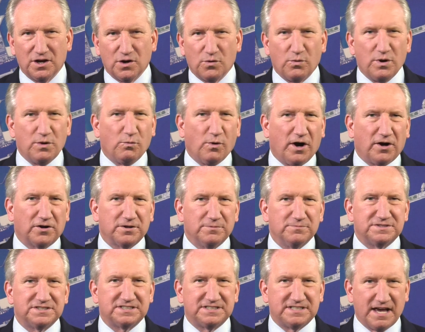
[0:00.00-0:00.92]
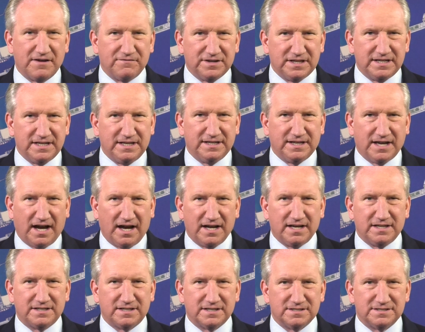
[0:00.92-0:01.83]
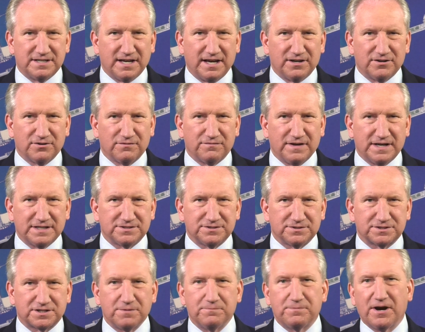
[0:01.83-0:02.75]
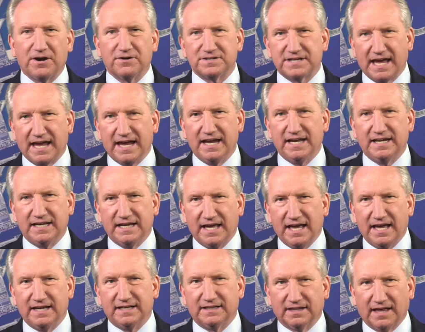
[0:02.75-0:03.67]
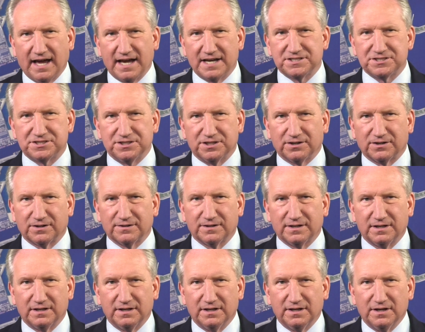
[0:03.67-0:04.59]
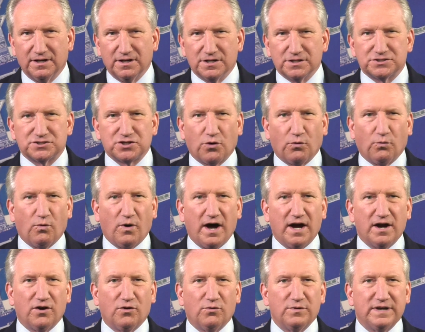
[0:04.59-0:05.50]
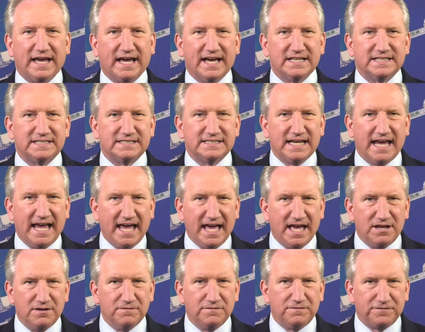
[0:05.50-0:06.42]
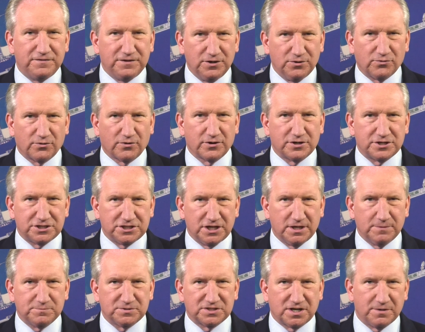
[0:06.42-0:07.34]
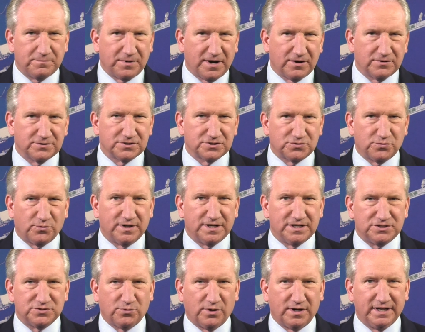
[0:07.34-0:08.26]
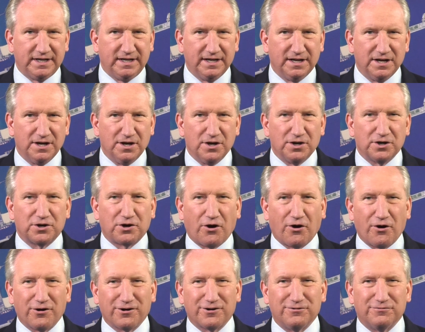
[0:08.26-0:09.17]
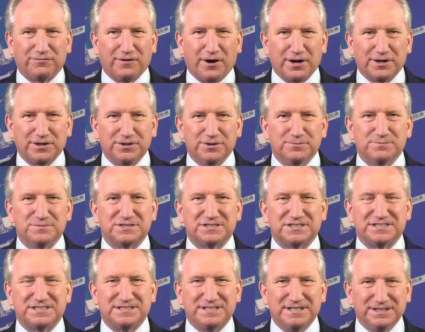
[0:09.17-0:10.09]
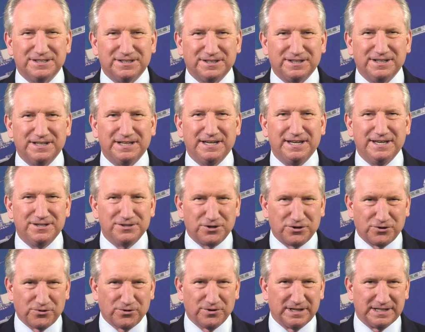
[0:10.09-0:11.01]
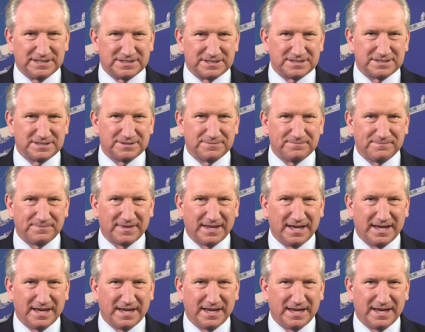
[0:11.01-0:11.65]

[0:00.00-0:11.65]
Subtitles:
We welcomed 79 container vessels compared to 88 last year. So while we had 10 fewer ships compared to 2020, cargo volume still increased.